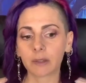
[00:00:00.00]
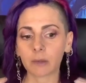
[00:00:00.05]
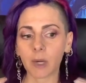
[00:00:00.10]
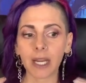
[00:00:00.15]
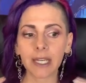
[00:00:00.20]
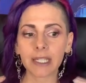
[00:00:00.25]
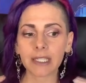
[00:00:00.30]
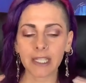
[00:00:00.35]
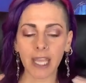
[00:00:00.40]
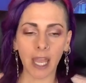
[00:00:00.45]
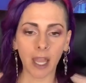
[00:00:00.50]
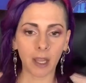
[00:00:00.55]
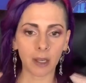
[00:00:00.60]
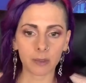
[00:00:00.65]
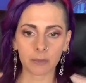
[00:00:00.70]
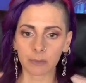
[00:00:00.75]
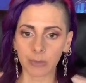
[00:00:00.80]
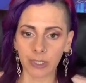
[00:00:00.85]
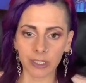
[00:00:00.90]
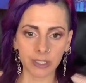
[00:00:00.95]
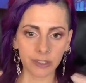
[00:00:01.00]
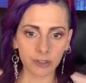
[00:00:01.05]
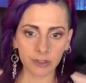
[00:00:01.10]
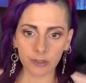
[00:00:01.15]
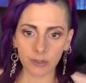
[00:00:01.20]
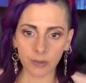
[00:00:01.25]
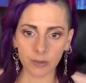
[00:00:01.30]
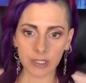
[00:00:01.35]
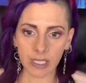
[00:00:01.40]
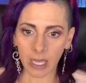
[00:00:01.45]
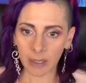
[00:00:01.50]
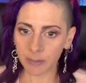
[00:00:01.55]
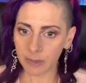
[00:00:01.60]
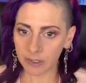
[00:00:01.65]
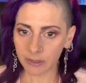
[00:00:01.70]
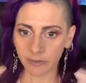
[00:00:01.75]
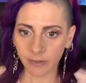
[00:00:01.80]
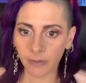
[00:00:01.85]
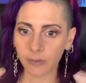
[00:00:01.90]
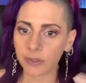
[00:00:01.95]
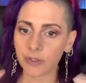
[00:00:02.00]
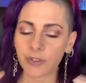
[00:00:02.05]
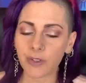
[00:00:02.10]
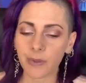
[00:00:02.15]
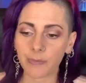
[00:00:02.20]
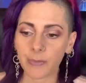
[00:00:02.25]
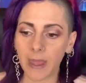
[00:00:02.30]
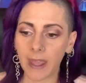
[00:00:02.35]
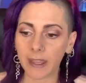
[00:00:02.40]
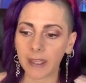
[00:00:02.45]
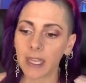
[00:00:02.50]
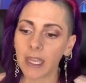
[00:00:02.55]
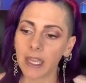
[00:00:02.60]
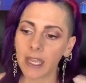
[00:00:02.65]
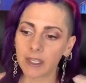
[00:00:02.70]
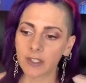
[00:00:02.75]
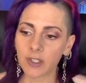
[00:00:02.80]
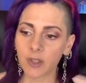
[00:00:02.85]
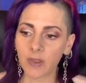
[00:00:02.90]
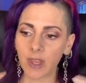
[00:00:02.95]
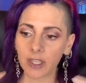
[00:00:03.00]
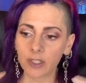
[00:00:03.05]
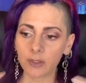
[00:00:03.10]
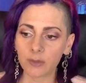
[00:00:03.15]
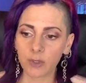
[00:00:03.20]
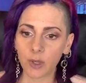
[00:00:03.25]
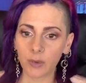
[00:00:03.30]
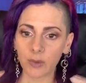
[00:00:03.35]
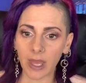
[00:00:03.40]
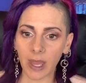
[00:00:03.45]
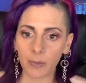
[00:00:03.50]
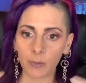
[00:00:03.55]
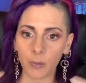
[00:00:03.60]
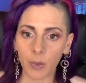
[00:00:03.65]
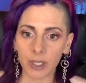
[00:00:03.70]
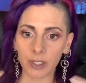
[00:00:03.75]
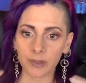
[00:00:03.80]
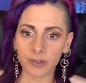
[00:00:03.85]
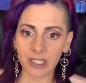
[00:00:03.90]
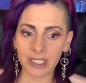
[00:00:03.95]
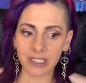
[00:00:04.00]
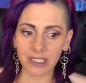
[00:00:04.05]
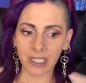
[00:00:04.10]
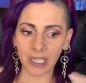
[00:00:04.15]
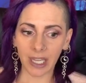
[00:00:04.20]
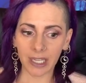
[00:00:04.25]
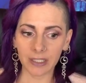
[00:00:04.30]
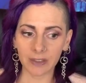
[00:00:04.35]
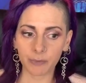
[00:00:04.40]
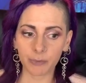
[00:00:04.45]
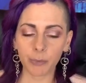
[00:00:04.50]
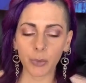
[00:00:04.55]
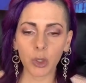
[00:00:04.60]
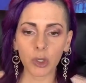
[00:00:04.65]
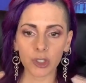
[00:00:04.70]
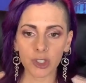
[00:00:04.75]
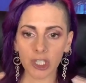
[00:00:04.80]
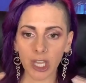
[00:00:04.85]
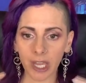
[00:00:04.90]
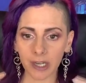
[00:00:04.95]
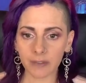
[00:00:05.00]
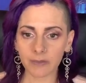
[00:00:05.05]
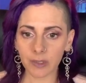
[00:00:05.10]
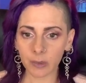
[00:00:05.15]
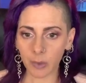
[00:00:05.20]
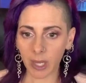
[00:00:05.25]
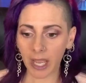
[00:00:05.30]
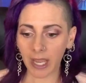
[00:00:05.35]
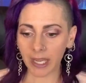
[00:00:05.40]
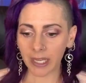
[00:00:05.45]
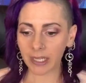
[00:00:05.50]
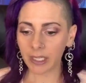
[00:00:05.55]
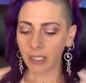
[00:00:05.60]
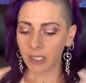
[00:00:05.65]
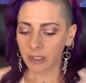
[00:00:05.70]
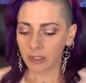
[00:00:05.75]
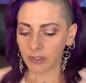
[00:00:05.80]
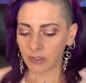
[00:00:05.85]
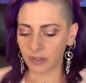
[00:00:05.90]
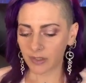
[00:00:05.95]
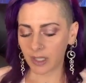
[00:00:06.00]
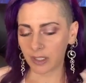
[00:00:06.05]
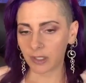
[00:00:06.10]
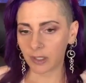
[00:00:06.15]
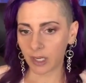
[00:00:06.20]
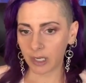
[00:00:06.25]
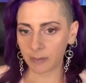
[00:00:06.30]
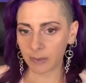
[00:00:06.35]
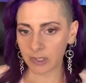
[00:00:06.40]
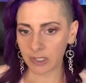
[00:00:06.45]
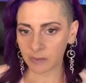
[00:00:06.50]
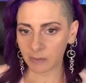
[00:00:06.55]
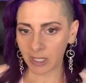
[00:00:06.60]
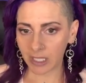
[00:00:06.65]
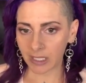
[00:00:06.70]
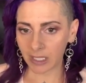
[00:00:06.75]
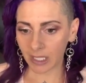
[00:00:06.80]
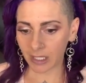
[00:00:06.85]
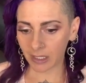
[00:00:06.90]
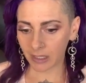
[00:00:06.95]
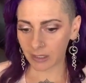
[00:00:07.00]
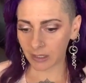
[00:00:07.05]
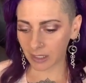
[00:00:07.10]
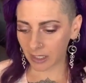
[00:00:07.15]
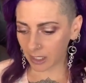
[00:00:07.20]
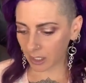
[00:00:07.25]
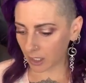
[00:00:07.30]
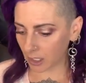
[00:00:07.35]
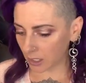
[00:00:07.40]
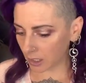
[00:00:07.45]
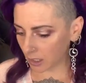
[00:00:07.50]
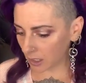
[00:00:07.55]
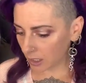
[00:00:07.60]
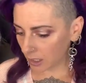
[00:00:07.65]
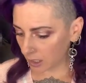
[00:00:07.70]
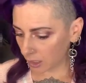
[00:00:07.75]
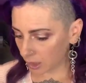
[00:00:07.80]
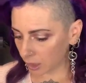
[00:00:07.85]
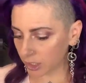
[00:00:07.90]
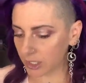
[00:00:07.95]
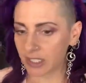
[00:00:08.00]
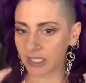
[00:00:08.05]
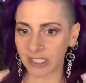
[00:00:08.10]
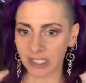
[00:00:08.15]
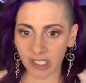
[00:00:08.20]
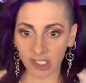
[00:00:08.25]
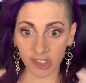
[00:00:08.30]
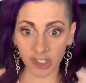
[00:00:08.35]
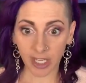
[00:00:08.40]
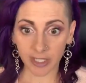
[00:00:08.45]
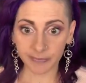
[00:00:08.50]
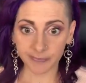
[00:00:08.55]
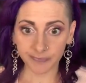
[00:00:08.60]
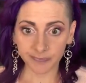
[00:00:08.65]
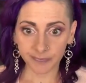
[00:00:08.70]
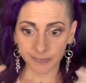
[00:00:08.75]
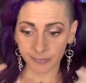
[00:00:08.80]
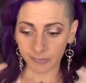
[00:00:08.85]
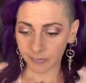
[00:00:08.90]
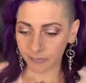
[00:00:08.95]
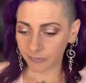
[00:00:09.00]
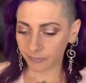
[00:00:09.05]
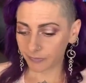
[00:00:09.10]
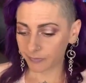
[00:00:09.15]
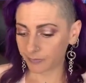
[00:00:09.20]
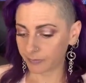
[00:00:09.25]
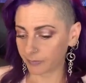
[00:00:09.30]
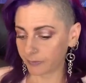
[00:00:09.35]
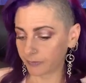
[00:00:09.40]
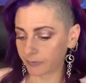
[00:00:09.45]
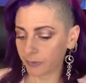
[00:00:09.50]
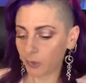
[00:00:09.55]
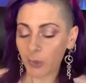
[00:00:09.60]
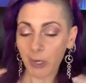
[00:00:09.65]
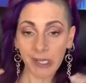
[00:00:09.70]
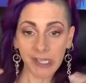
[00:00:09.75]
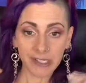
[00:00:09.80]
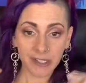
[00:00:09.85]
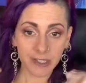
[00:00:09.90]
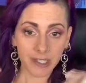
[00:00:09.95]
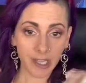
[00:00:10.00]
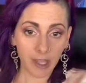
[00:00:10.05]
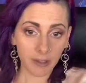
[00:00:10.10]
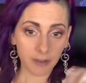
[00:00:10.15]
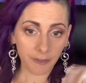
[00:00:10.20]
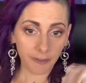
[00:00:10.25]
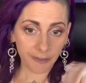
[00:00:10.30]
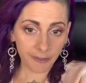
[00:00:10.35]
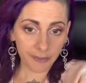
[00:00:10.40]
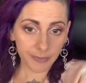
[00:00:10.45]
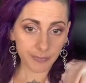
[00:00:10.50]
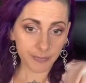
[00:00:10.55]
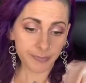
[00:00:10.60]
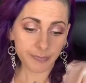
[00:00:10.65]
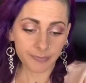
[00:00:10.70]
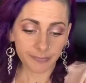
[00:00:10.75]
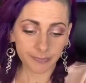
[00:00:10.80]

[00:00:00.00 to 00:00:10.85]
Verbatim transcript: Write it down, put in your notes app in your phone or something, so that you know that what you need to kind of push out of the way, so that you're able to make like a clear, good decision for yourself,